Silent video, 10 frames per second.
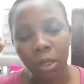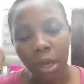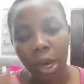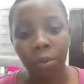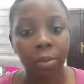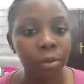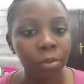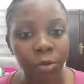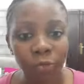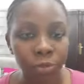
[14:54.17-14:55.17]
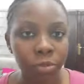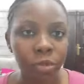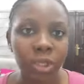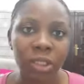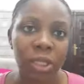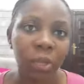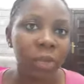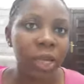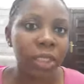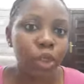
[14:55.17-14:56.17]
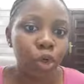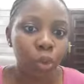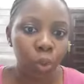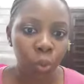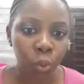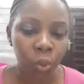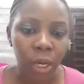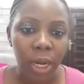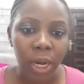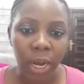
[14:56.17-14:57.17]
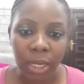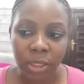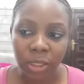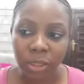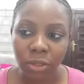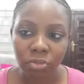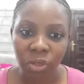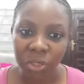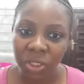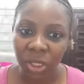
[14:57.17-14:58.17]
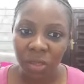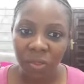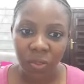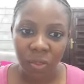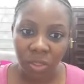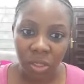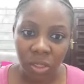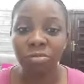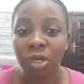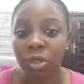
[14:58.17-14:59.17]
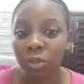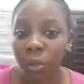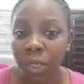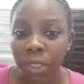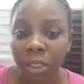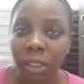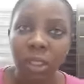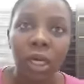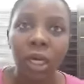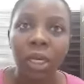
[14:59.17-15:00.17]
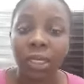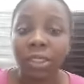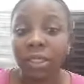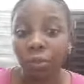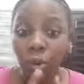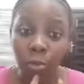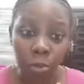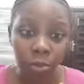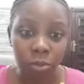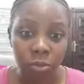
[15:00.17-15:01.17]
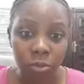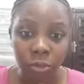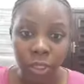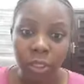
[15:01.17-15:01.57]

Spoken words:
Arabian perfumes, you can start with as low as 20, 30 at 20. That's 1 bottle, right?